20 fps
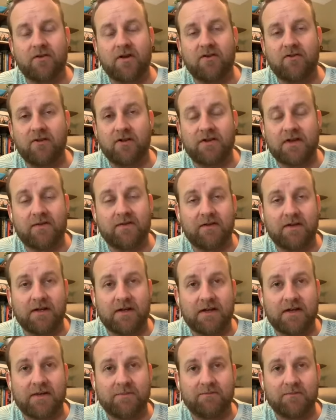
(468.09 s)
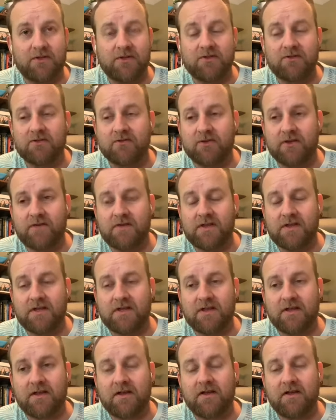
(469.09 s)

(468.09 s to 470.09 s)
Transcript: I know you have you're in the